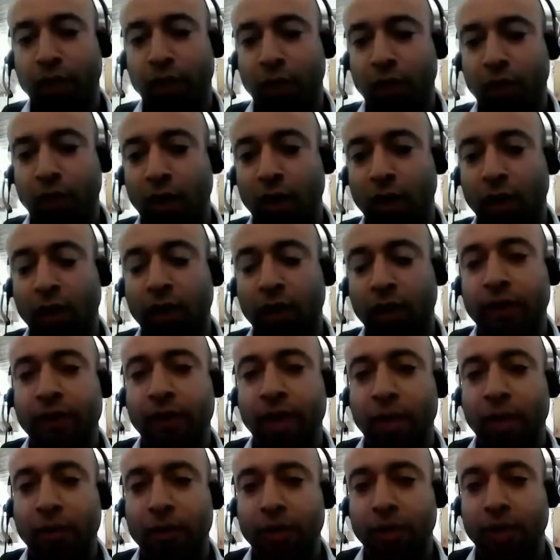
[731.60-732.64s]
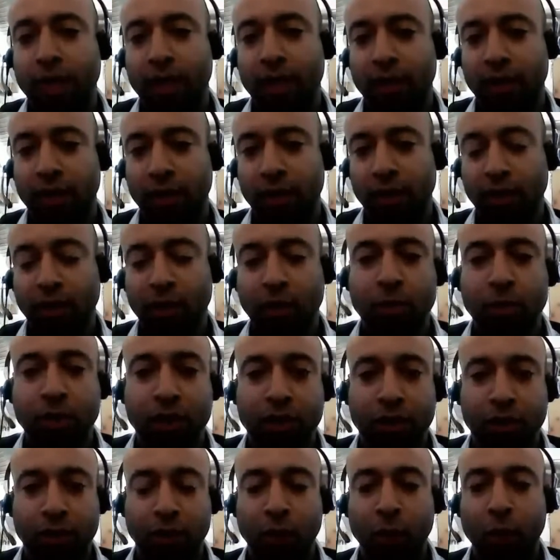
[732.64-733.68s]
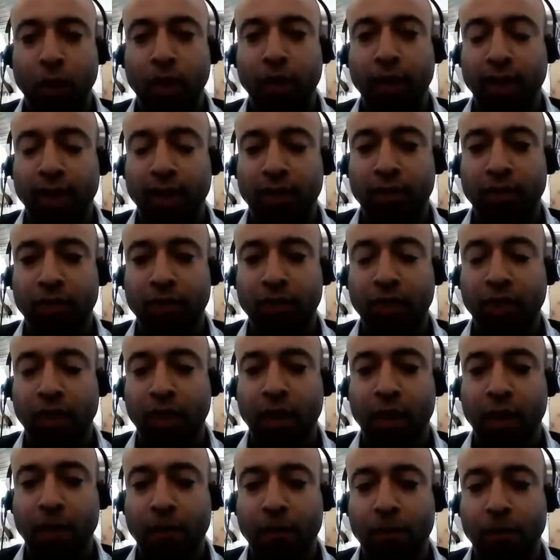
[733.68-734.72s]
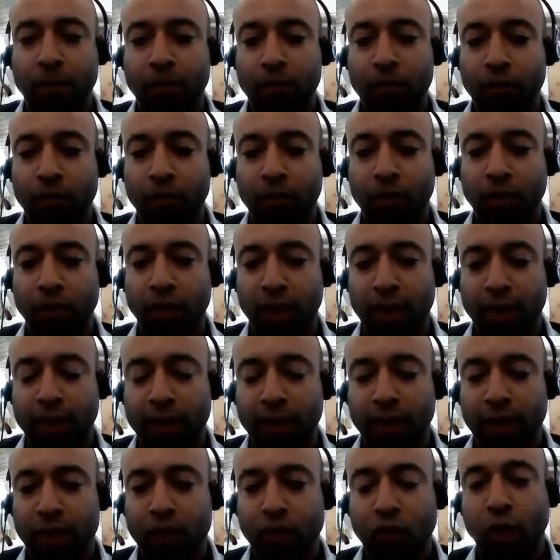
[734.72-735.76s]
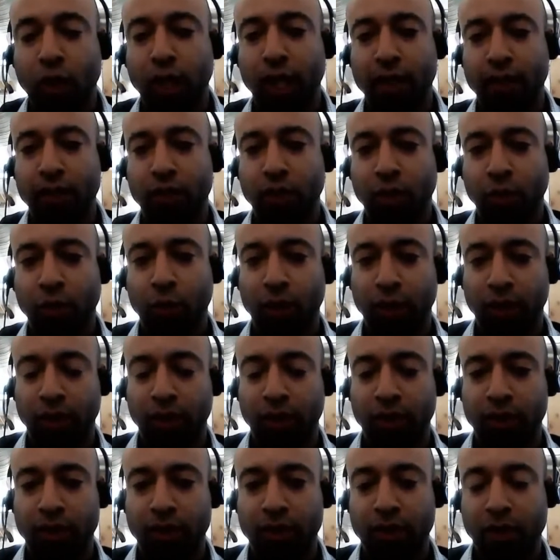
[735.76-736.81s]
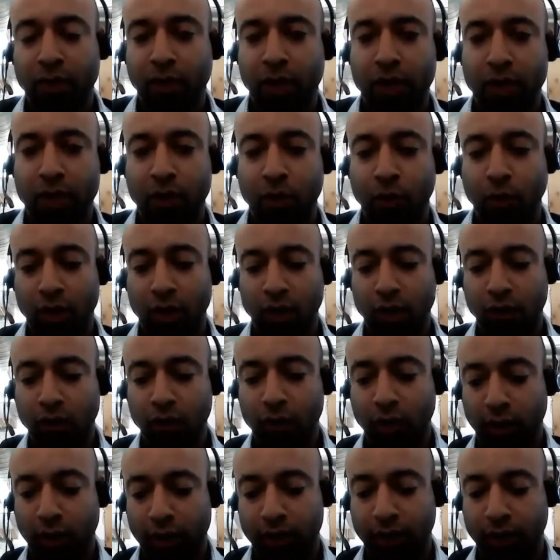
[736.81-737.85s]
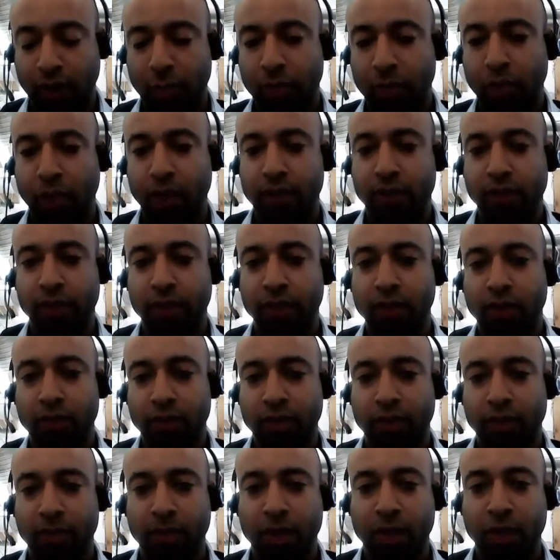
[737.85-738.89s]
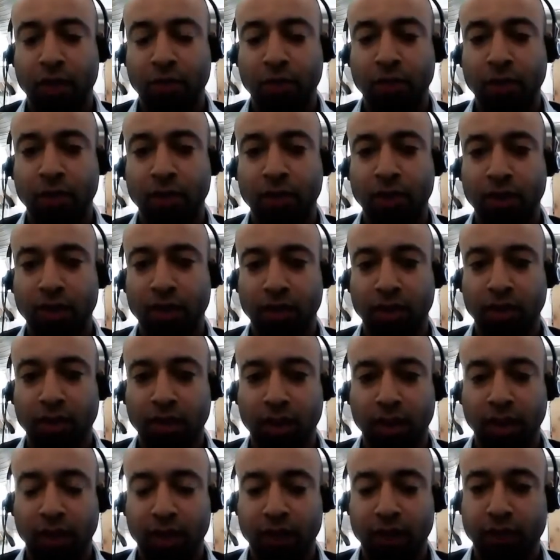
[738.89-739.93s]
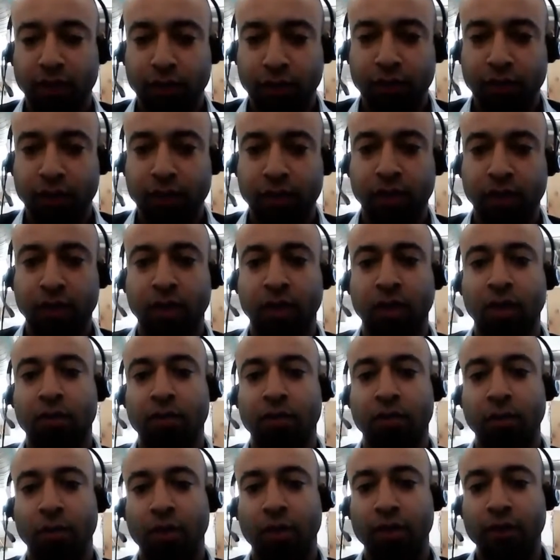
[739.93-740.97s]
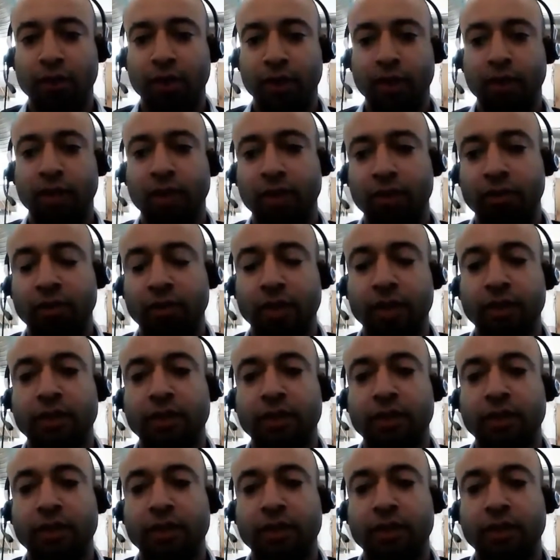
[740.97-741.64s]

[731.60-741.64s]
a lot of the times now, in a lot of projects we work in, it's rare to not work in a situation where you've got a separated content management instance from content delivery